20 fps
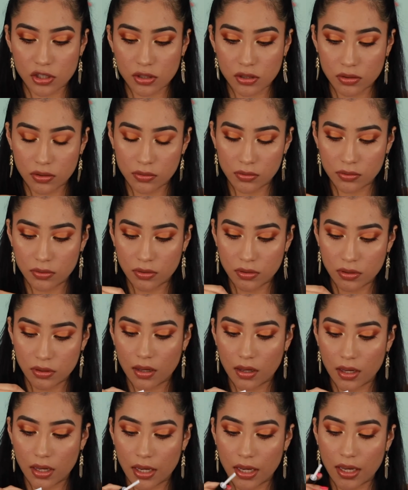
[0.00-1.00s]
glue
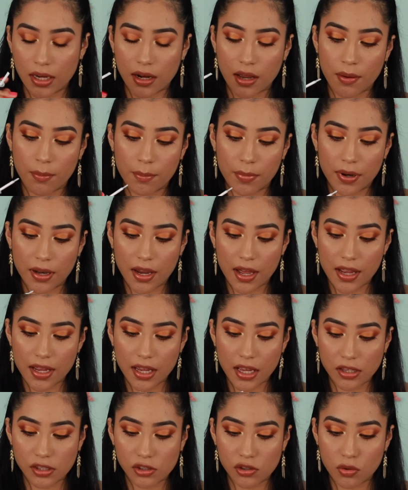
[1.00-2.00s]
and apply
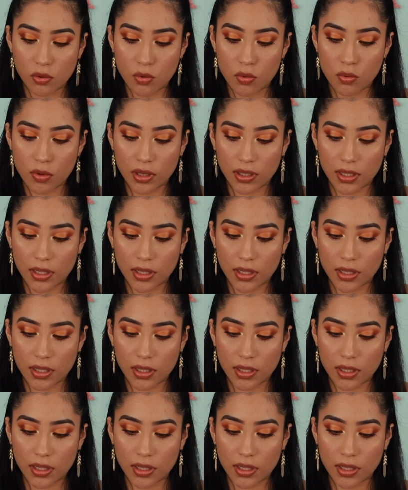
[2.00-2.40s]
it to the